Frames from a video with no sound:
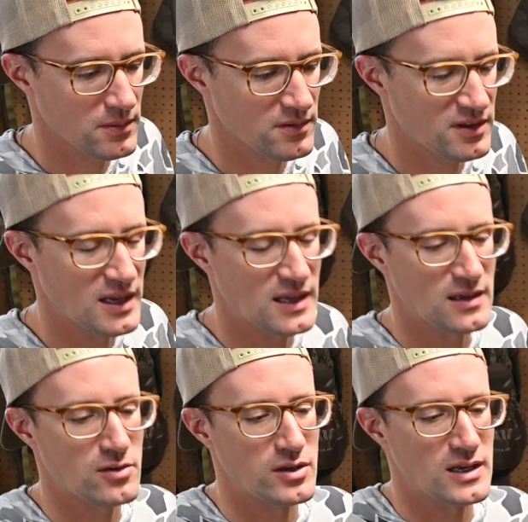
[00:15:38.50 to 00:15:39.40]

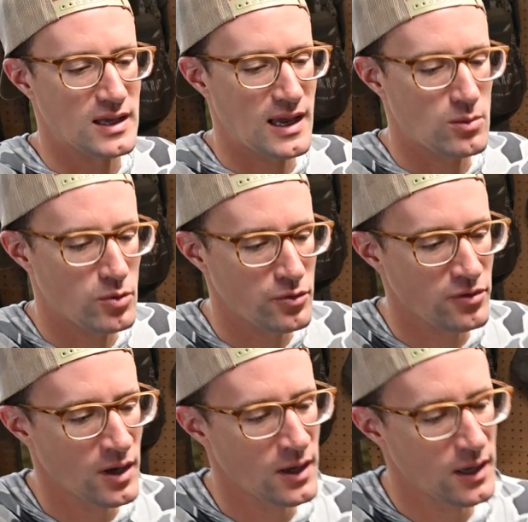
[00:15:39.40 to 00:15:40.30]
skinning, cleaning
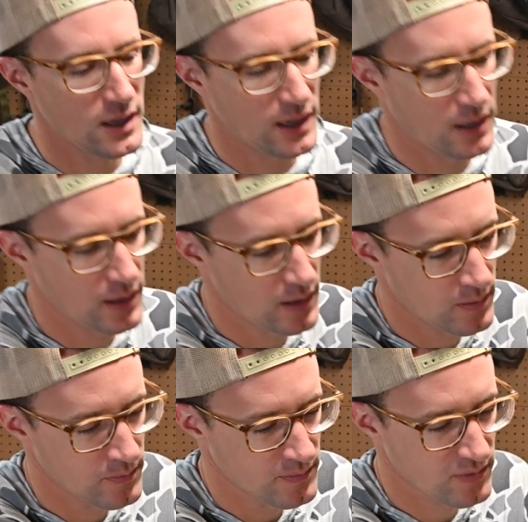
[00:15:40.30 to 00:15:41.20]
animals,
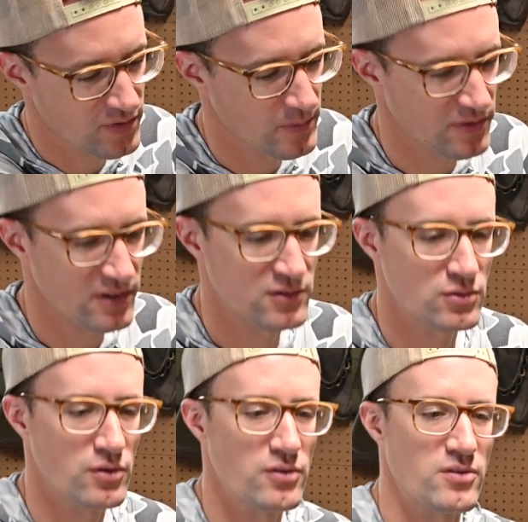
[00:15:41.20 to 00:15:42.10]
some
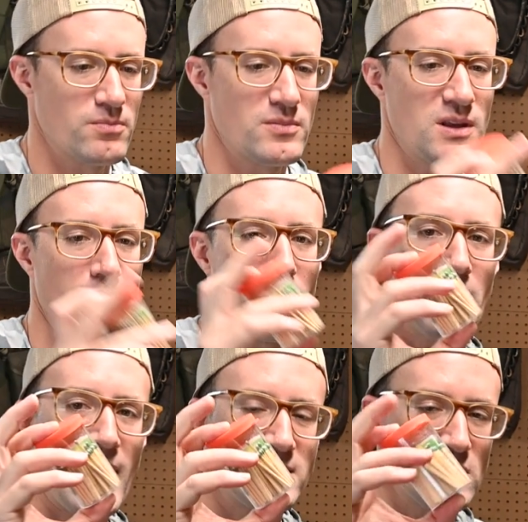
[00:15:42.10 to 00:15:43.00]
essentials,
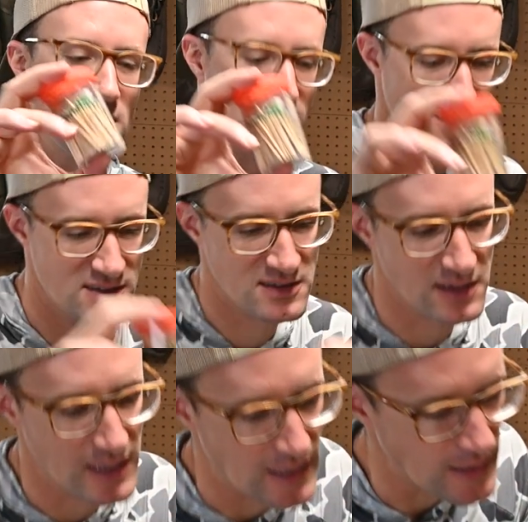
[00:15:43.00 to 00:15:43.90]
matches,
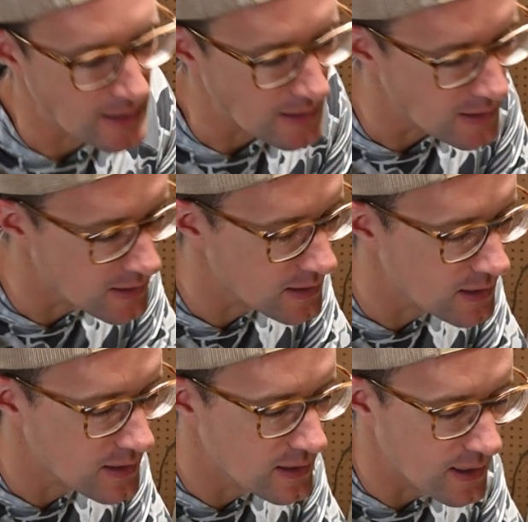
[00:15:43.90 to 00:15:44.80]

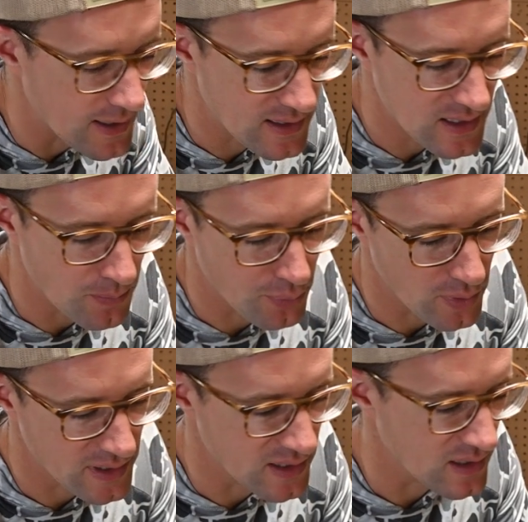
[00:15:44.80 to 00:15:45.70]
keep
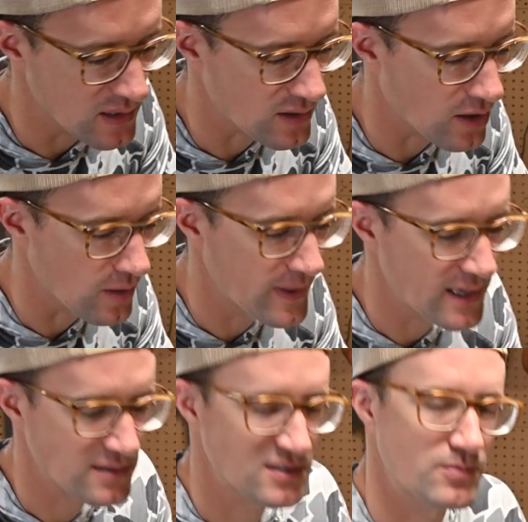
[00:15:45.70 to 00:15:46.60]
plenty of
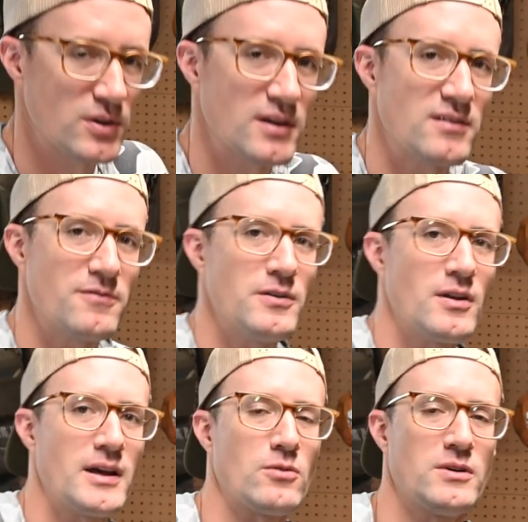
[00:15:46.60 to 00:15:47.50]
Carmex, because I feel
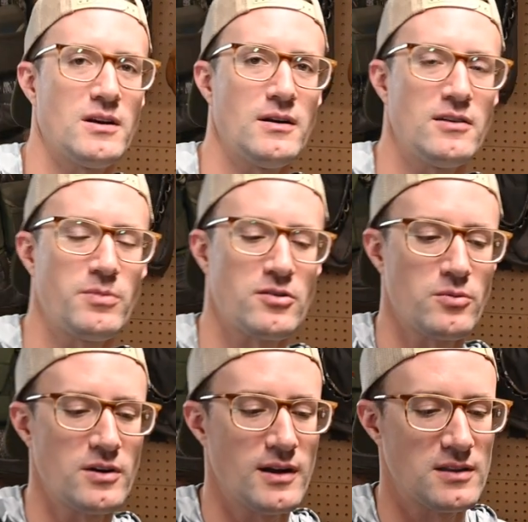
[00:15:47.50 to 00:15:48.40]
like especially
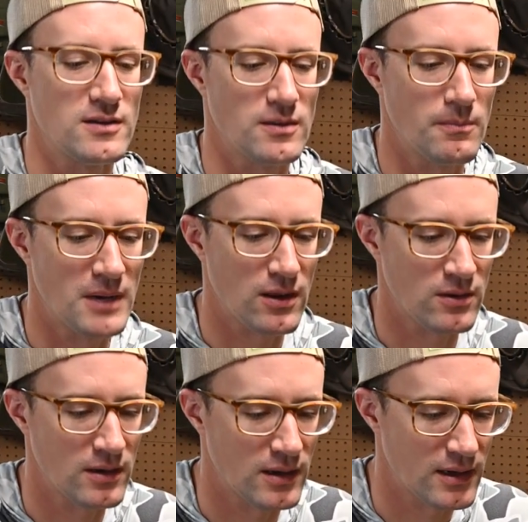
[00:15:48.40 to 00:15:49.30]
when you're out there on the
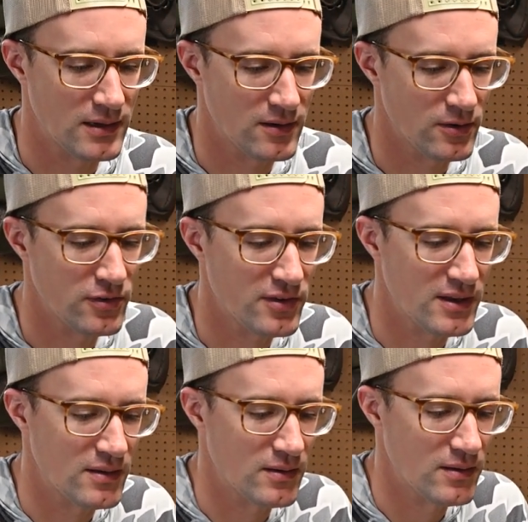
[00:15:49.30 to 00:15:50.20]
mountain, you're always
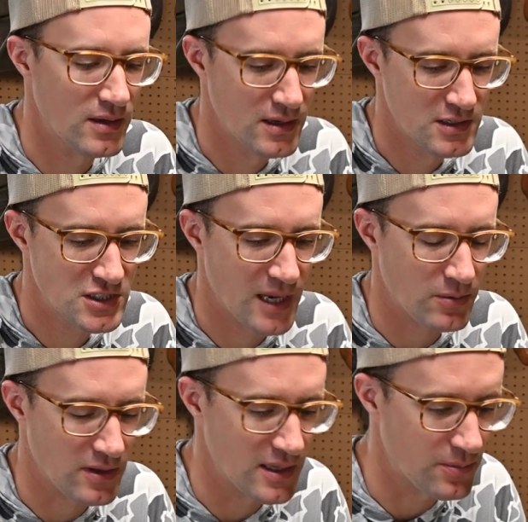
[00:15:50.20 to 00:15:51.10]
getting
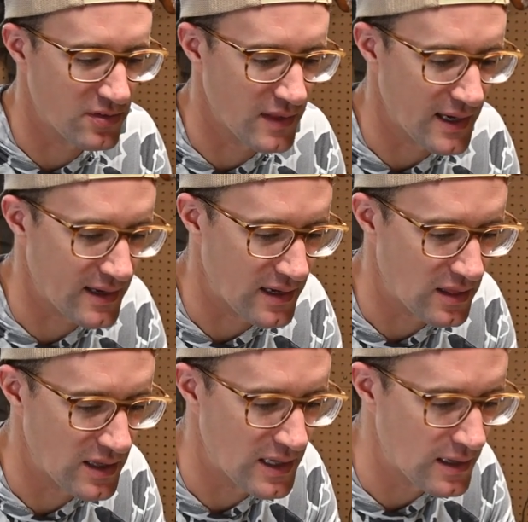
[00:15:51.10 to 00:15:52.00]
chapped lips and that kind of
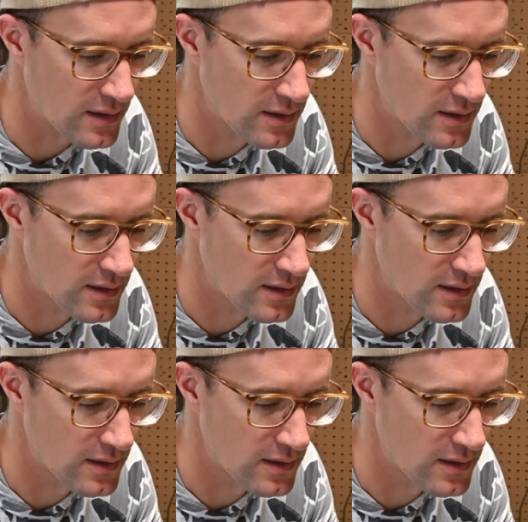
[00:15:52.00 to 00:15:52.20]
thing.